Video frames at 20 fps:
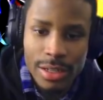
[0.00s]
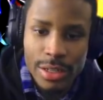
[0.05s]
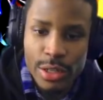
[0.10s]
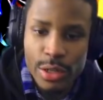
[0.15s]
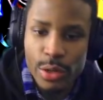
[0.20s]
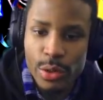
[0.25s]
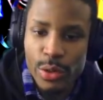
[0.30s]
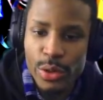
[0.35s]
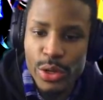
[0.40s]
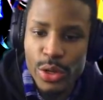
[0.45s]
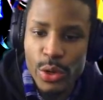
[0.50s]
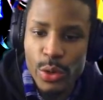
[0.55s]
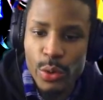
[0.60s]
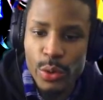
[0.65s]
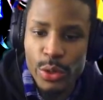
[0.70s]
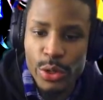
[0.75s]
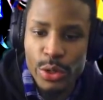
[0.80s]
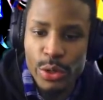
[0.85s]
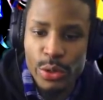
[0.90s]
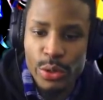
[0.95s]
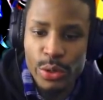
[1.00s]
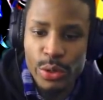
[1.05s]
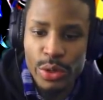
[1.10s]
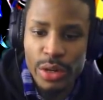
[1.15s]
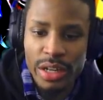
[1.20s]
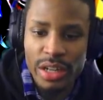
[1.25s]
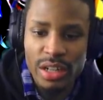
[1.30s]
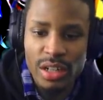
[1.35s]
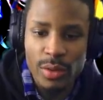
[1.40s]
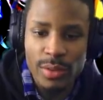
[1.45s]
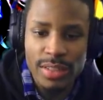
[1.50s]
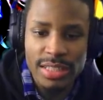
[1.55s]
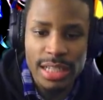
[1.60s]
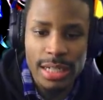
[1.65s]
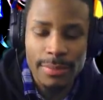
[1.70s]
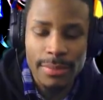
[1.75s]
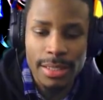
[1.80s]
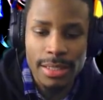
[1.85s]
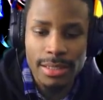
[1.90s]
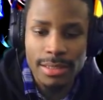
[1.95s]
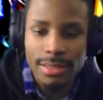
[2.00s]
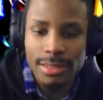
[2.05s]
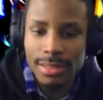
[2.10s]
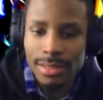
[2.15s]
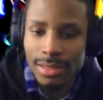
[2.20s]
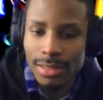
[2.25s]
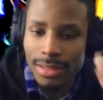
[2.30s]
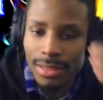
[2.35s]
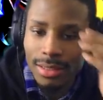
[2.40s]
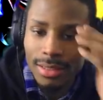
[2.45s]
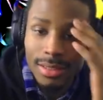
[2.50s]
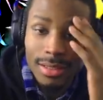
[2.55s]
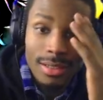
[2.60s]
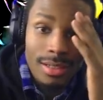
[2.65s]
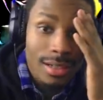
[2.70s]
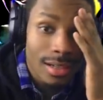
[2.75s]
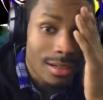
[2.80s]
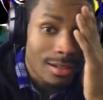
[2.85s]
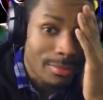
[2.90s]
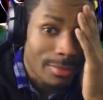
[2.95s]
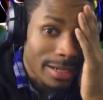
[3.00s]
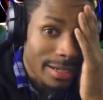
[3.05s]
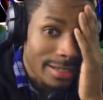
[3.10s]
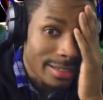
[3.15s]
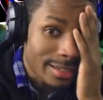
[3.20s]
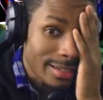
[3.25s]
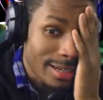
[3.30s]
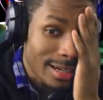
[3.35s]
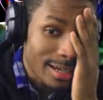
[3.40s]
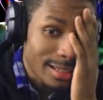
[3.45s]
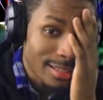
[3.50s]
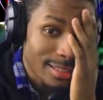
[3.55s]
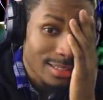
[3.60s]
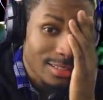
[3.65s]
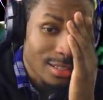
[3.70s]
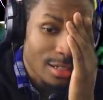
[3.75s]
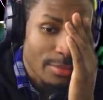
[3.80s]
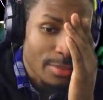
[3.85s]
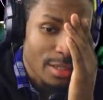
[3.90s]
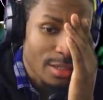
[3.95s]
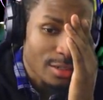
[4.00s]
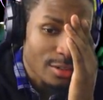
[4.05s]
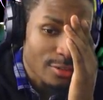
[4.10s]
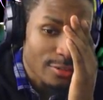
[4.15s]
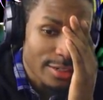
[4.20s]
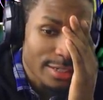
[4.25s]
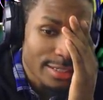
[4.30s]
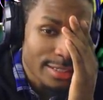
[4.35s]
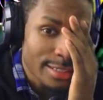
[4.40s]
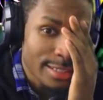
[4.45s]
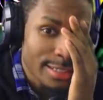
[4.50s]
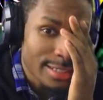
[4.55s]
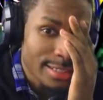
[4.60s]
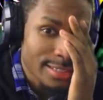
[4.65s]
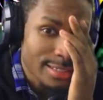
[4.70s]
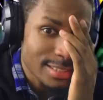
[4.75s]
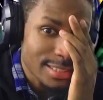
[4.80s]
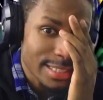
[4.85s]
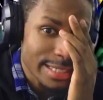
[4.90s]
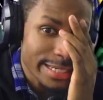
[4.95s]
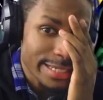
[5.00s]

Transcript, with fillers: You already know what time it is. Oh my God, this is gonna be horrendous.